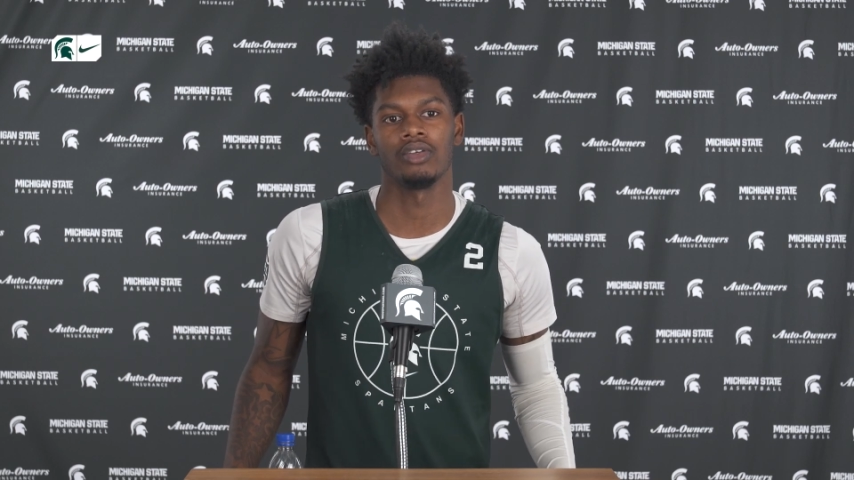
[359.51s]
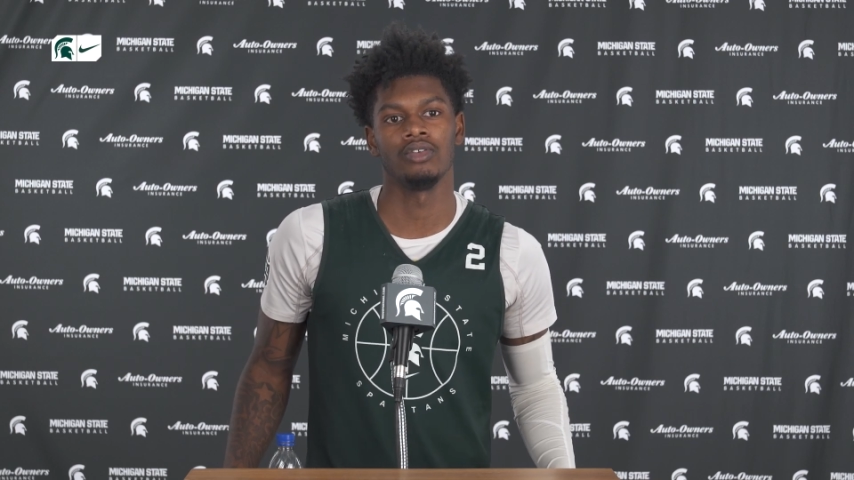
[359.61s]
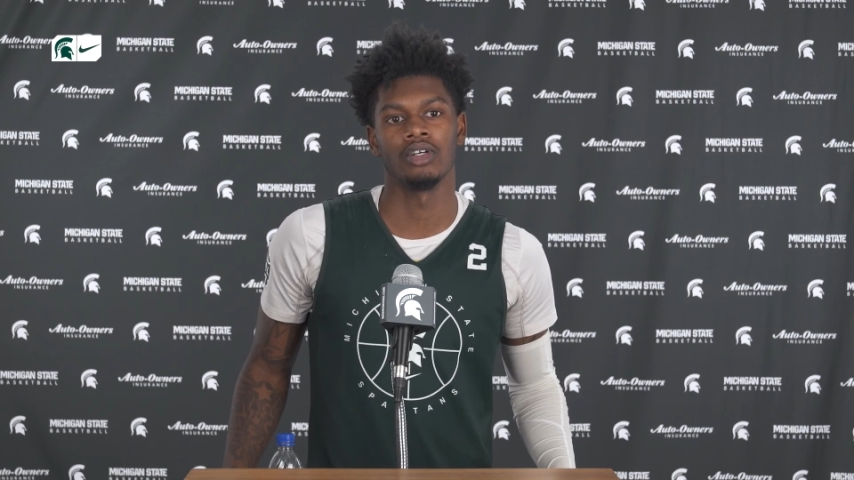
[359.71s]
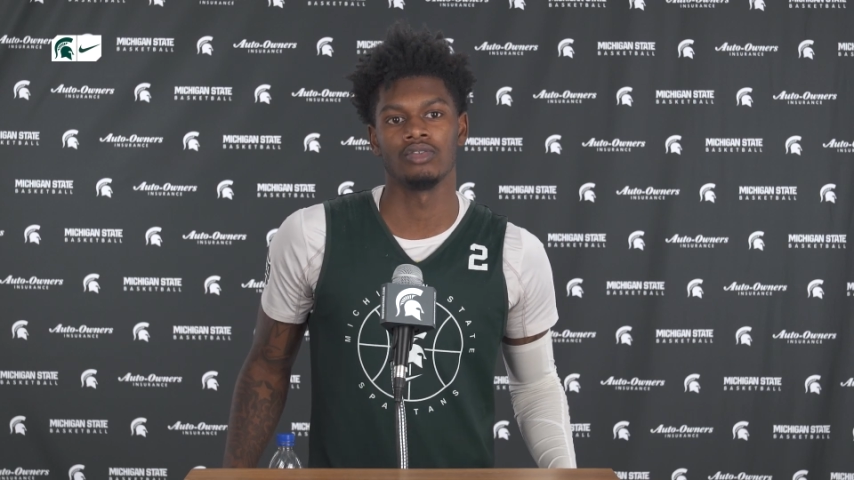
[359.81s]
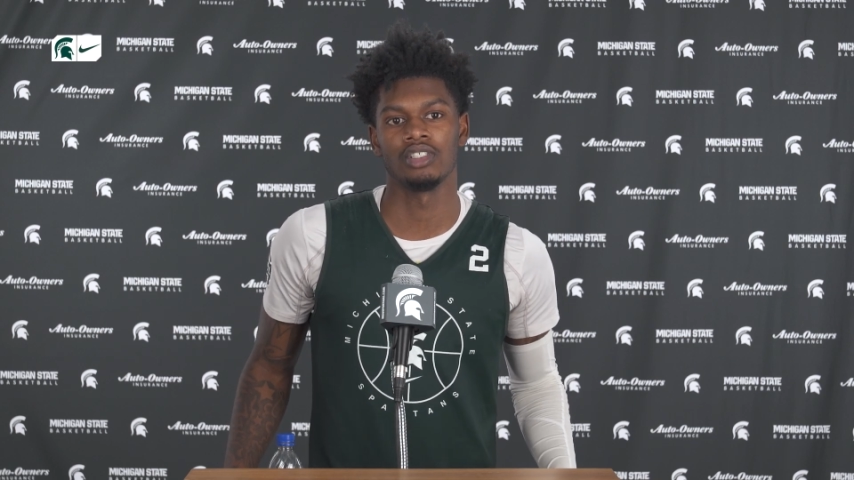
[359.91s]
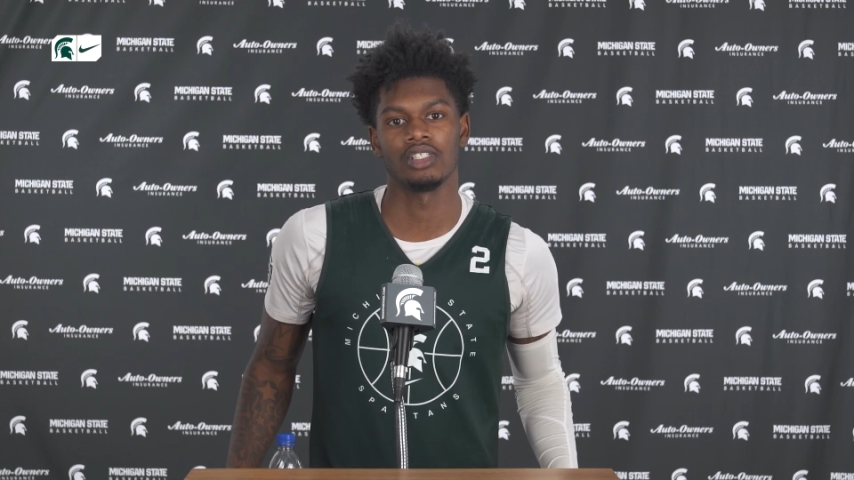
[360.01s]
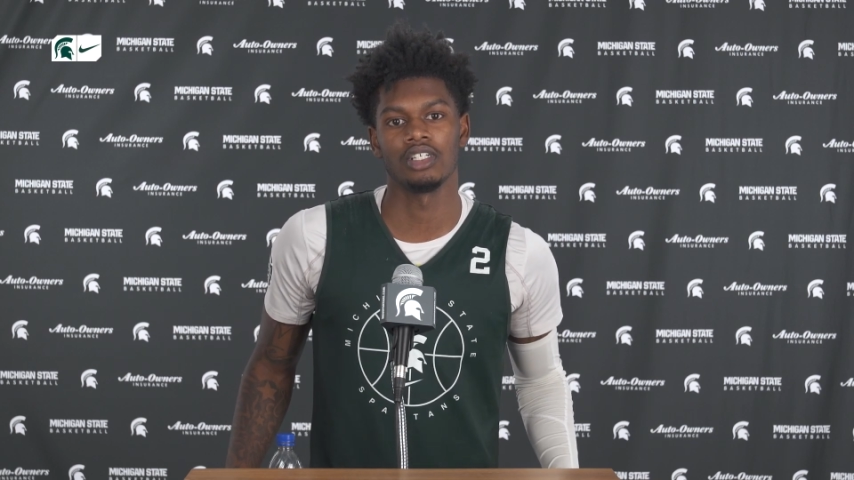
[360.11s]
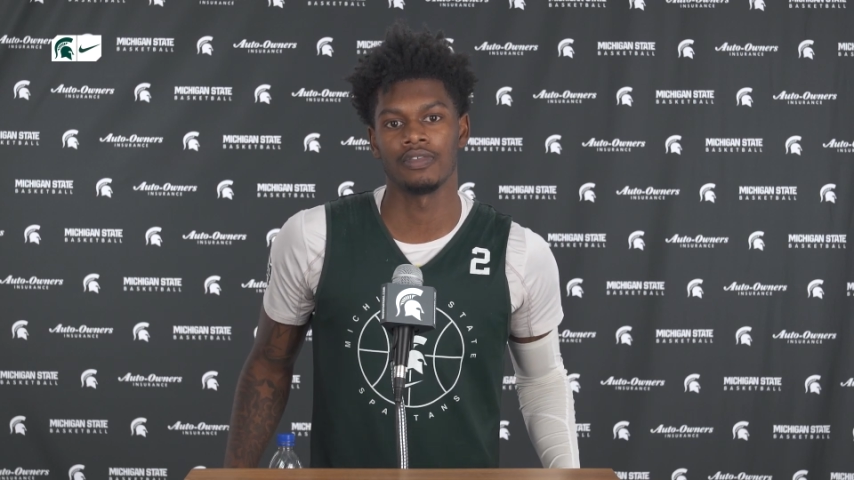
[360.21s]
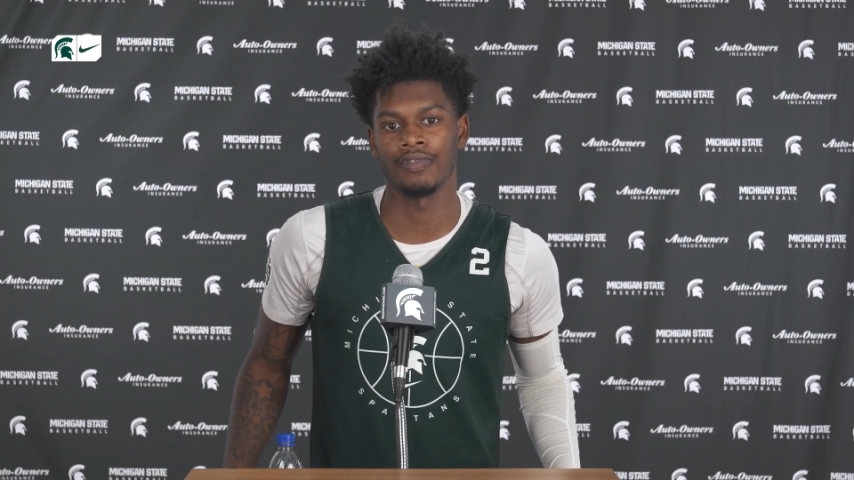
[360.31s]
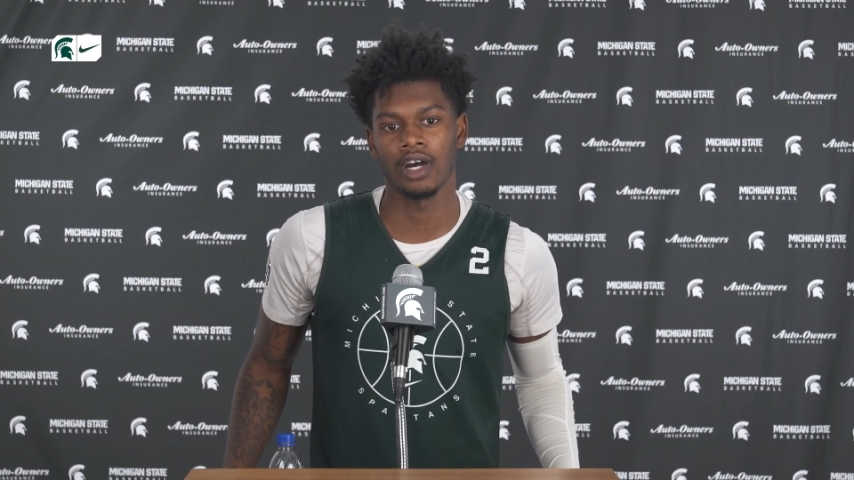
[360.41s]
you know, just
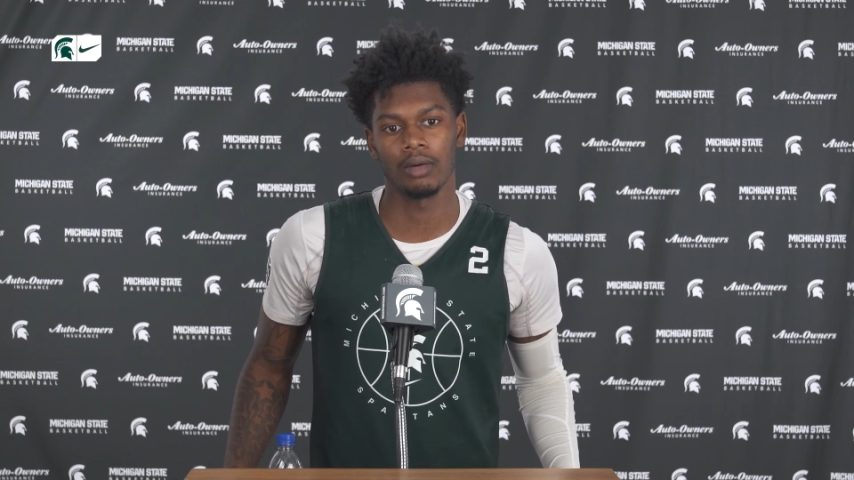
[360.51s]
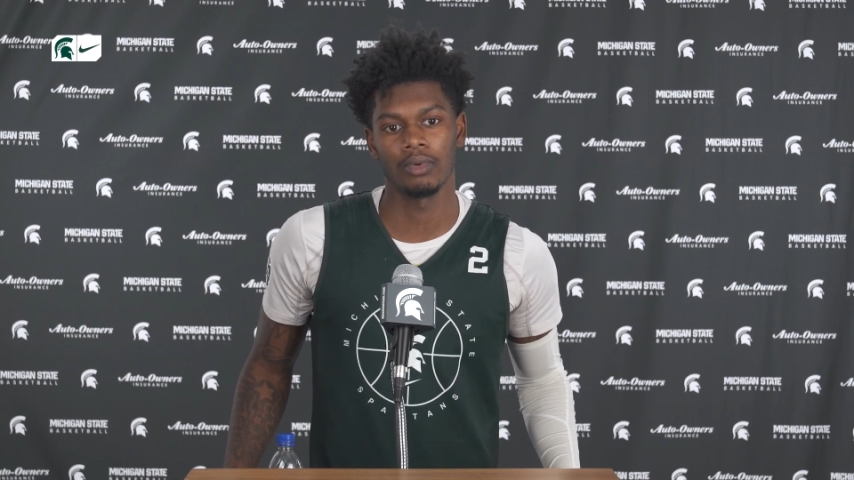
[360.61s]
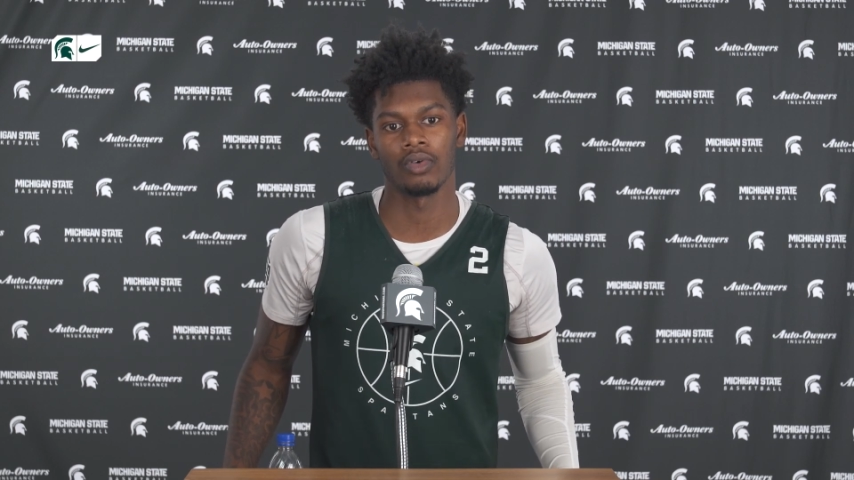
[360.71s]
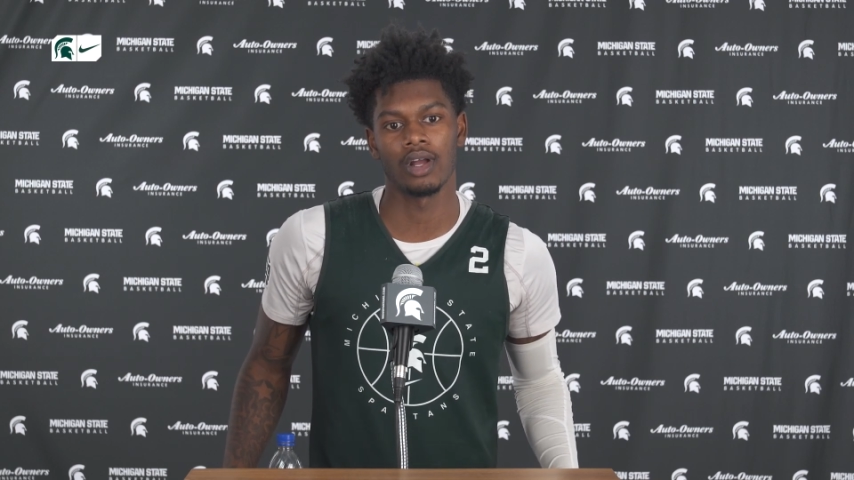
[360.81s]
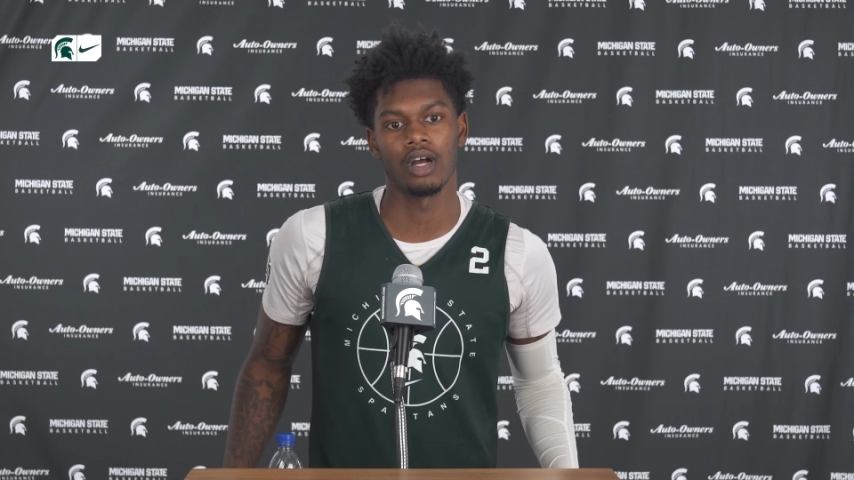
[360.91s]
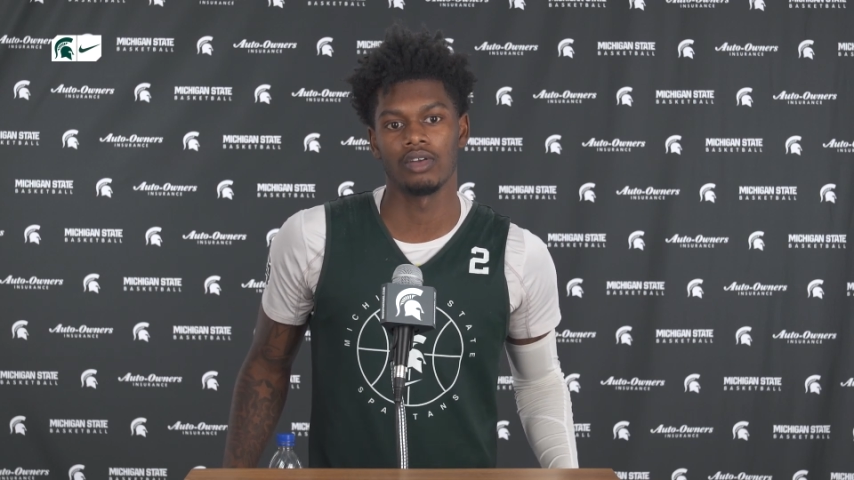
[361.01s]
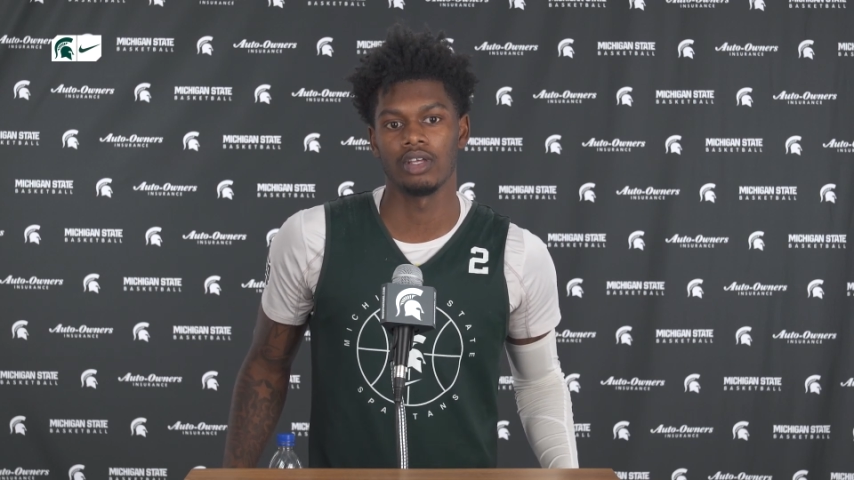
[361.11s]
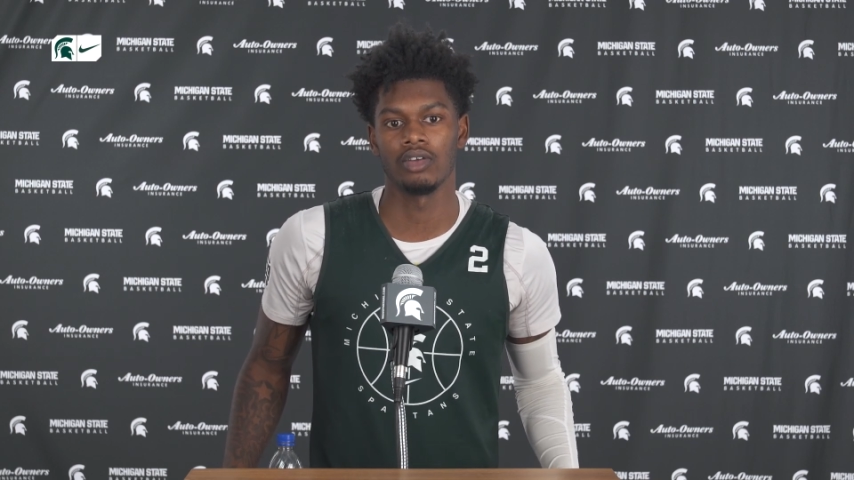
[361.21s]
his vibe around and,